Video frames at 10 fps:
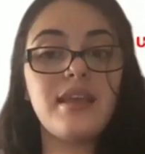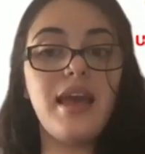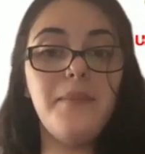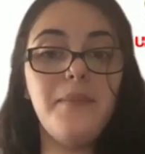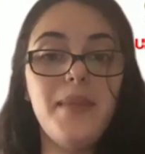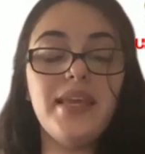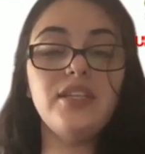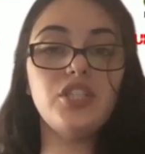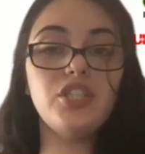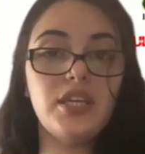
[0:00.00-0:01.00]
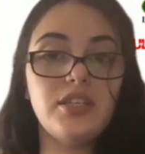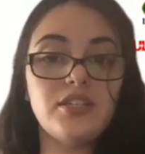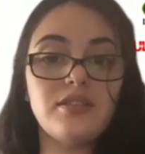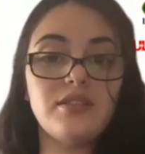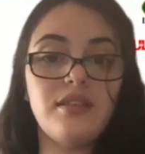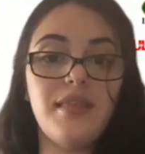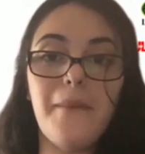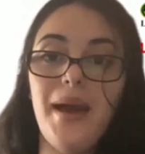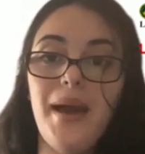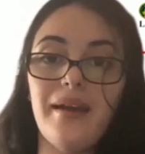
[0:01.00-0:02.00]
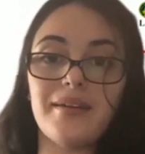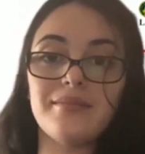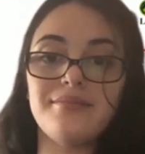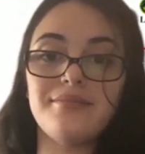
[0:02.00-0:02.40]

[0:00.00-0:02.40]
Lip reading: and making changes that matter.